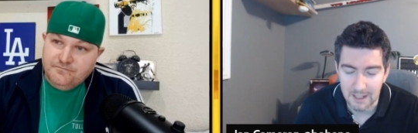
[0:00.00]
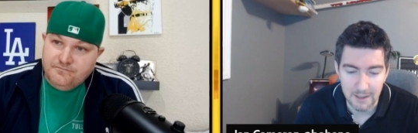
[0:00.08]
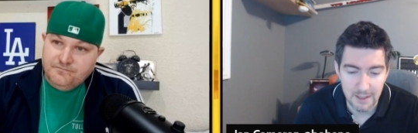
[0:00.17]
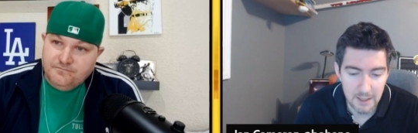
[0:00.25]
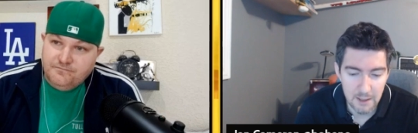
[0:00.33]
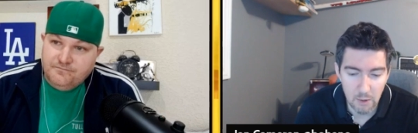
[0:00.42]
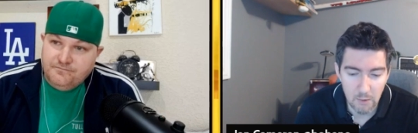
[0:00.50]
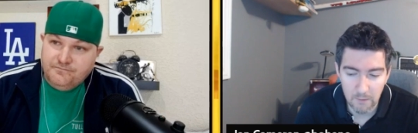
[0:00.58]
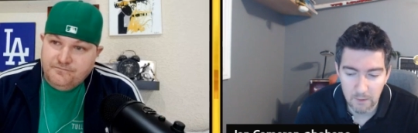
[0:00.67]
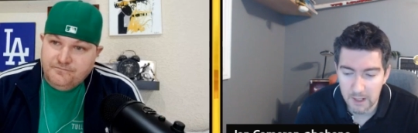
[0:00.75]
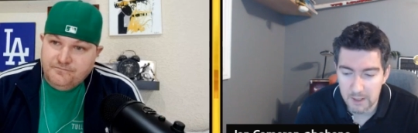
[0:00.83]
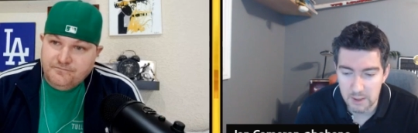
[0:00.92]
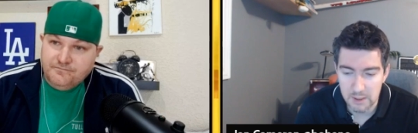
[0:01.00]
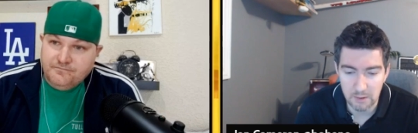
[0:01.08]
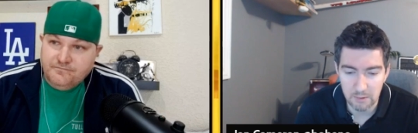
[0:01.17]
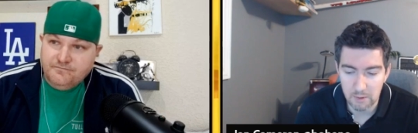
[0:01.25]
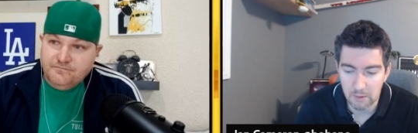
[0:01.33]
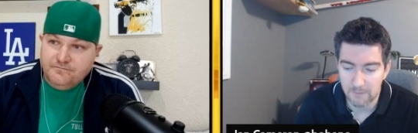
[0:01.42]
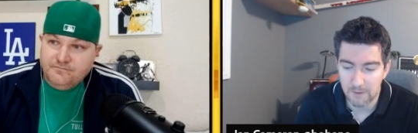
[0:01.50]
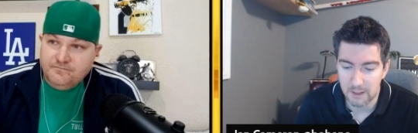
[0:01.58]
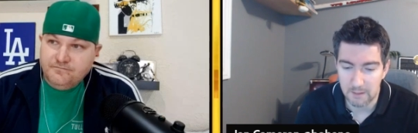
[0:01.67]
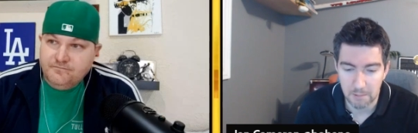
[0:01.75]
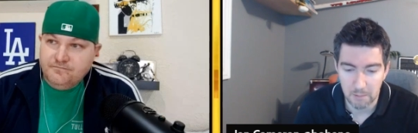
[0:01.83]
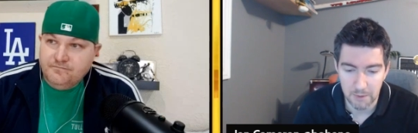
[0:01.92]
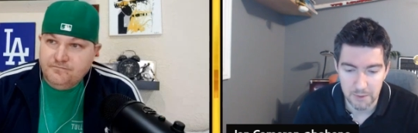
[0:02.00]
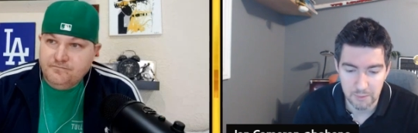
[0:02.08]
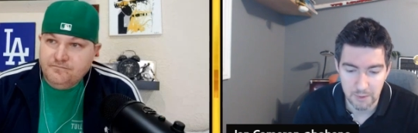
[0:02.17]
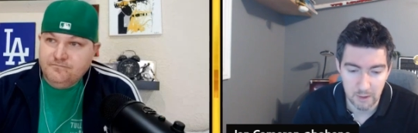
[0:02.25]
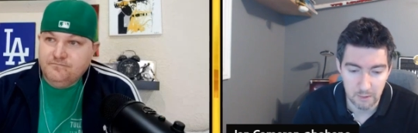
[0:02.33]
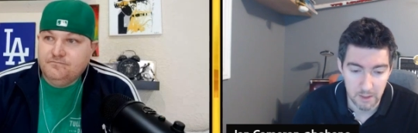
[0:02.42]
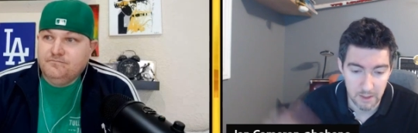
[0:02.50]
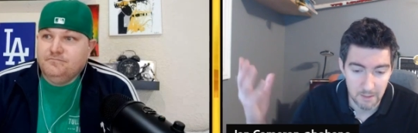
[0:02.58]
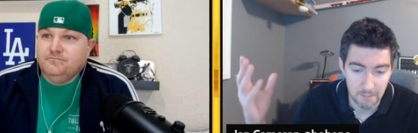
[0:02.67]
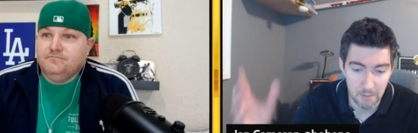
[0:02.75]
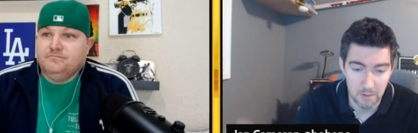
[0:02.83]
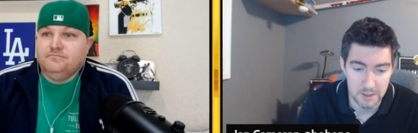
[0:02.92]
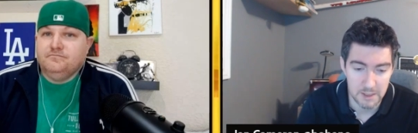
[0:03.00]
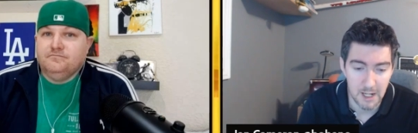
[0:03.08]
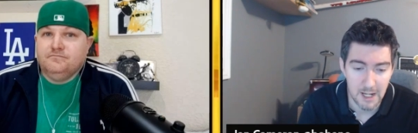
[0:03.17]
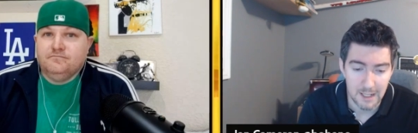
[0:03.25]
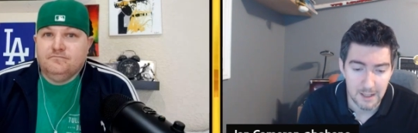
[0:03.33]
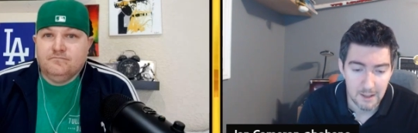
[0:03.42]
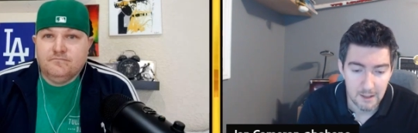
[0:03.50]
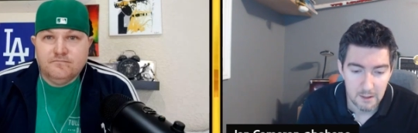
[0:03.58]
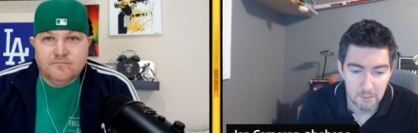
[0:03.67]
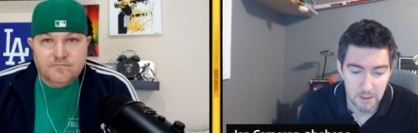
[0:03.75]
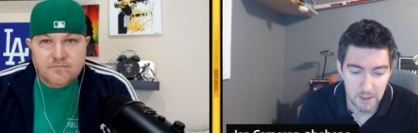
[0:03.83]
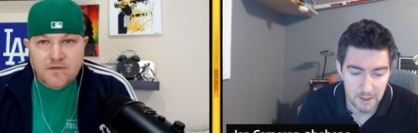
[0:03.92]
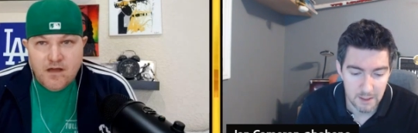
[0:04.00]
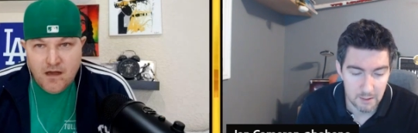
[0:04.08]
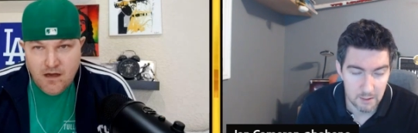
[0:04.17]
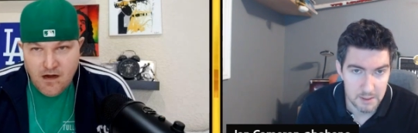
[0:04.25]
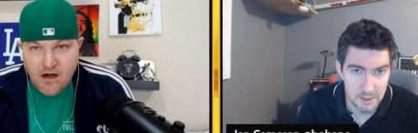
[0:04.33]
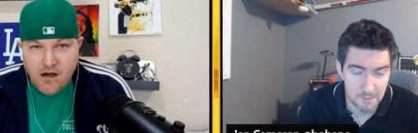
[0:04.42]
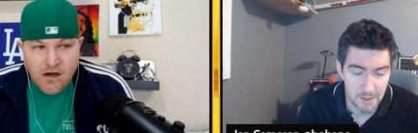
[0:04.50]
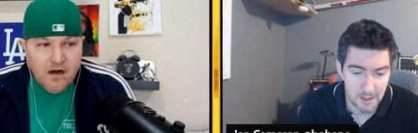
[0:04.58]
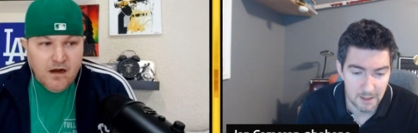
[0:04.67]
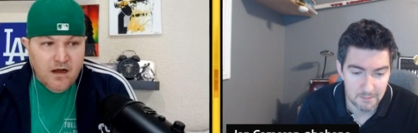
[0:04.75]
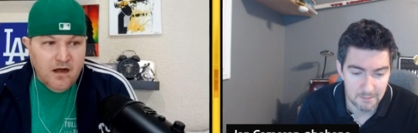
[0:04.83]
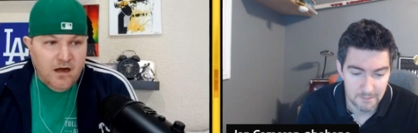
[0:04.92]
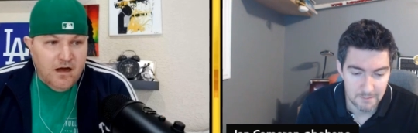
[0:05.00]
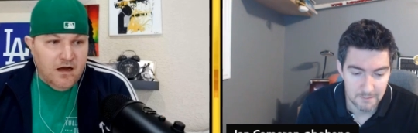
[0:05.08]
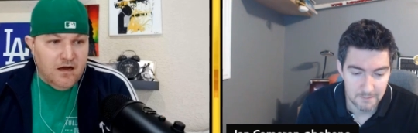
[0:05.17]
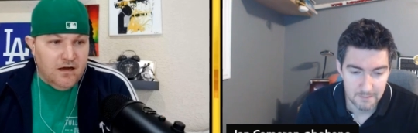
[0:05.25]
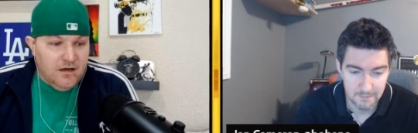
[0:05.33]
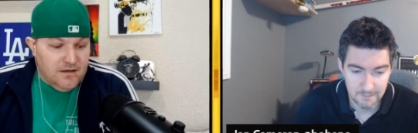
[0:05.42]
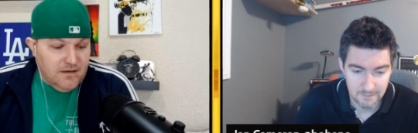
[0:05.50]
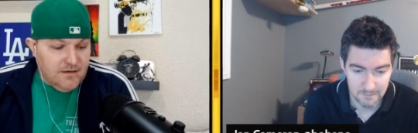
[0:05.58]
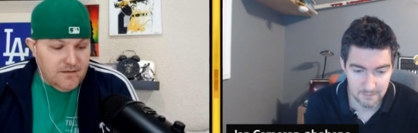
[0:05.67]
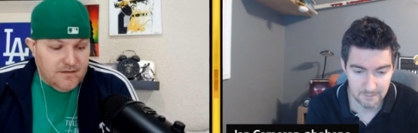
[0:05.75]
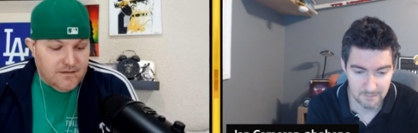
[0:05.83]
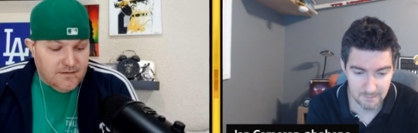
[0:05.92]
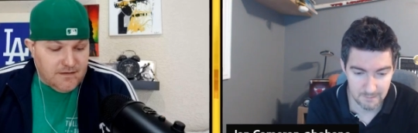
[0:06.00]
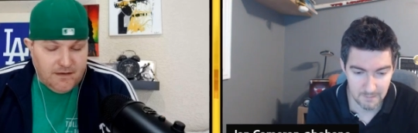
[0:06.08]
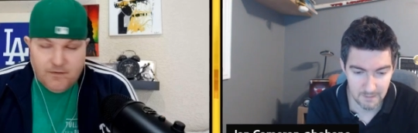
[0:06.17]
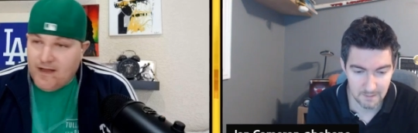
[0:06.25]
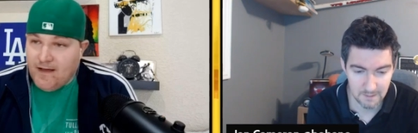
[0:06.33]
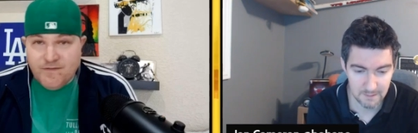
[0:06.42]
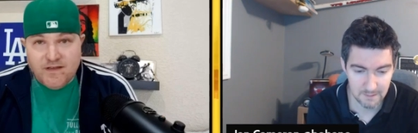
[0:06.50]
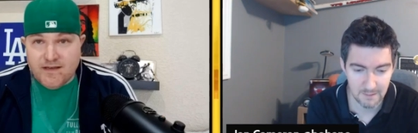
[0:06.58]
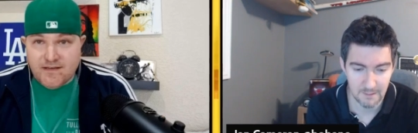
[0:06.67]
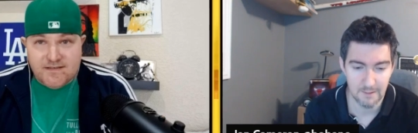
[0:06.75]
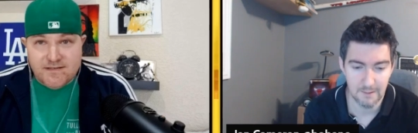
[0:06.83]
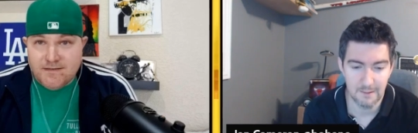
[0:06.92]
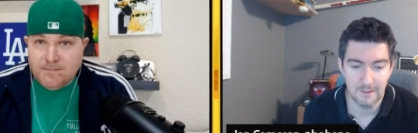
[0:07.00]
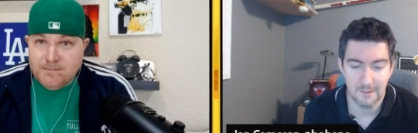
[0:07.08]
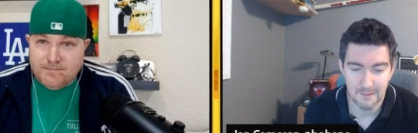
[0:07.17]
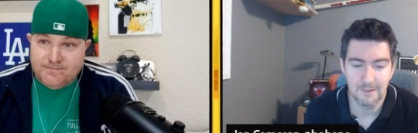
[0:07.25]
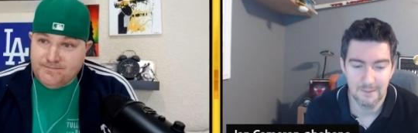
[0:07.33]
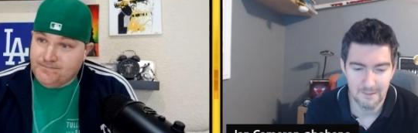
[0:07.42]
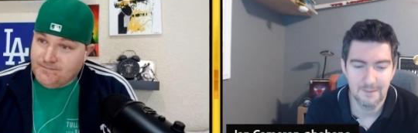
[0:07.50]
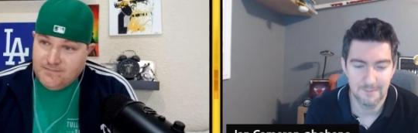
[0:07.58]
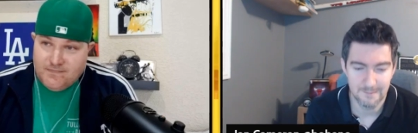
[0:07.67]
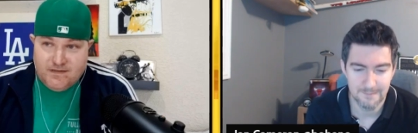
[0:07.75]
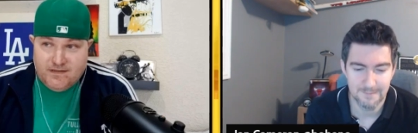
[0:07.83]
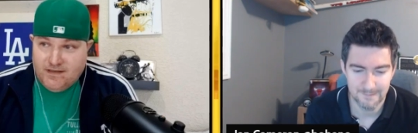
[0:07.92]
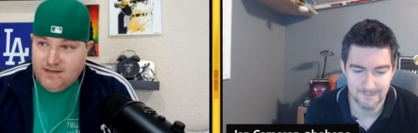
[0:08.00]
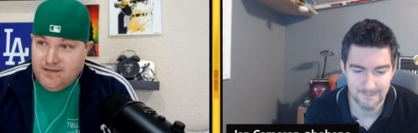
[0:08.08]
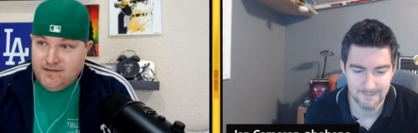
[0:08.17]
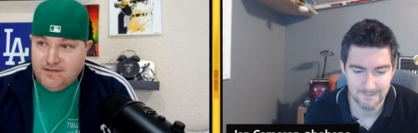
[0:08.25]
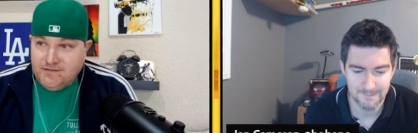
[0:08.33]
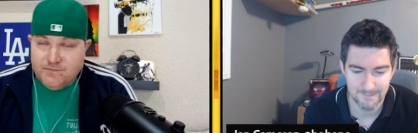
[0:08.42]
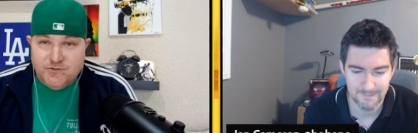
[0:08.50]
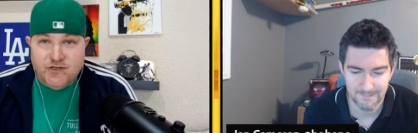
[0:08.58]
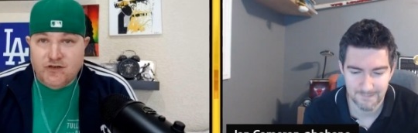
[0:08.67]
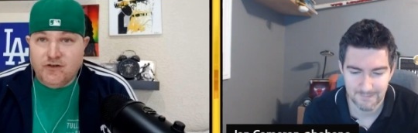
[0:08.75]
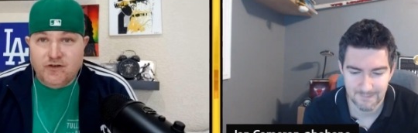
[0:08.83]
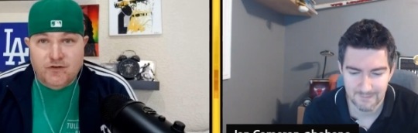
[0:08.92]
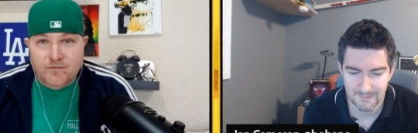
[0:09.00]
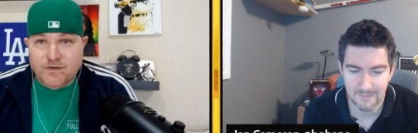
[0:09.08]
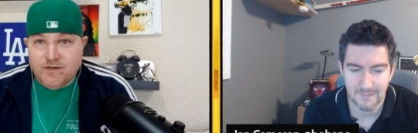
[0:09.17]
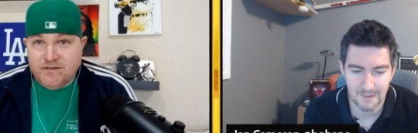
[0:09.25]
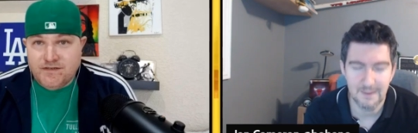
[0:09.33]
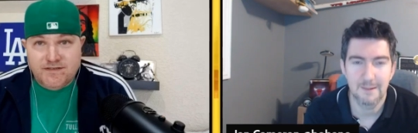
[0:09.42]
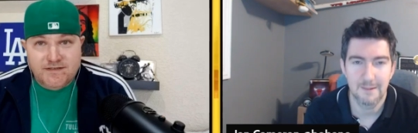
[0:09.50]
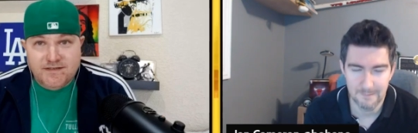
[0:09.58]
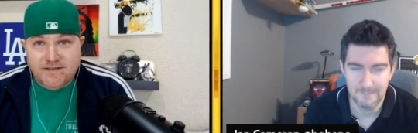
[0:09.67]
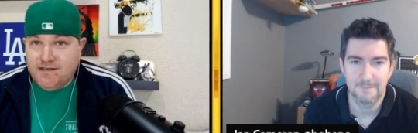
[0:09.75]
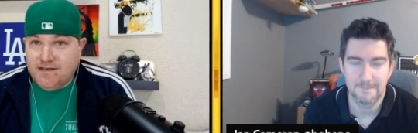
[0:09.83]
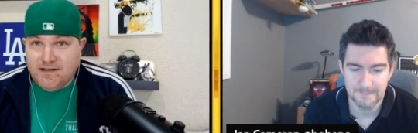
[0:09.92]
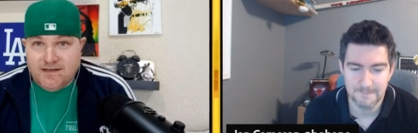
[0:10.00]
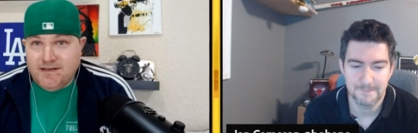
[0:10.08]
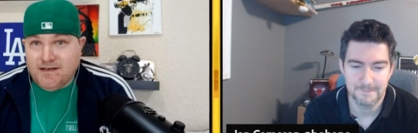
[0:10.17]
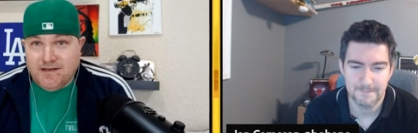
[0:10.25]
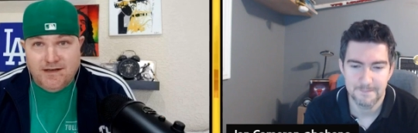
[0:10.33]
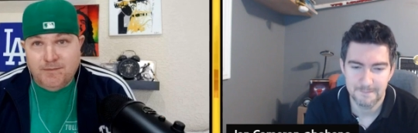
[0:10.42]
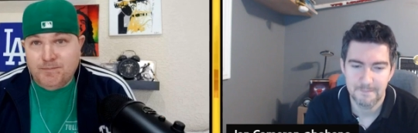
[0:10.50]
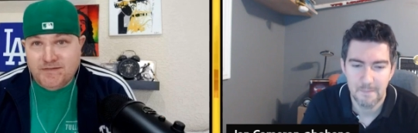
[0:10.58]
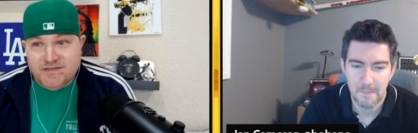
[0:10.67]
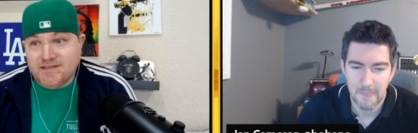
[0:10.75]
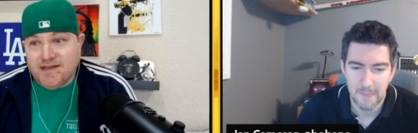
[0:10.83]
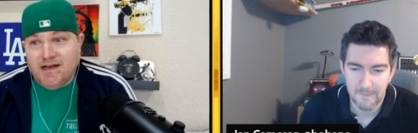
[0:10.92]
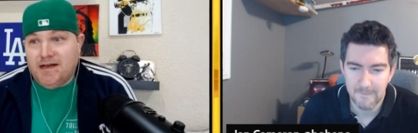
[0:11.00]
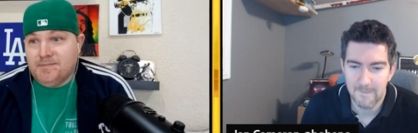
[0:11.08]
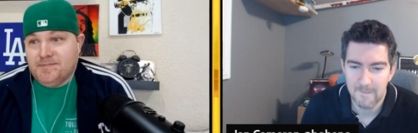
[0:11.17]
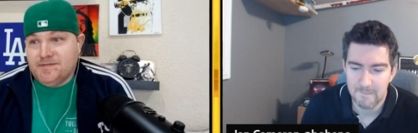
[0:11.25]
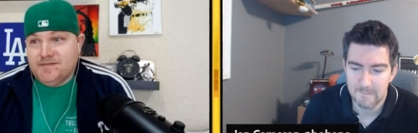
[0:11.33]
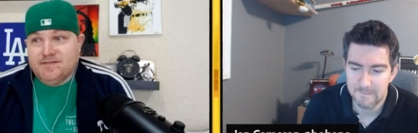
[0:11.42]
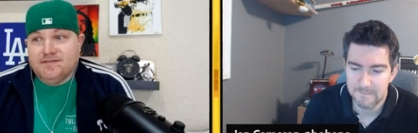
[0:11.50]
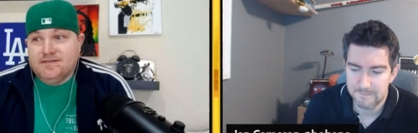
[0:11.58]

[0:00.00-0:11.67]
Speaker 1: lean over. I just don't know if I could pull the trigger at a number this high. What do you think here, C-Mac?
Speaker 2: They would have to get some turnovers, a couple stops,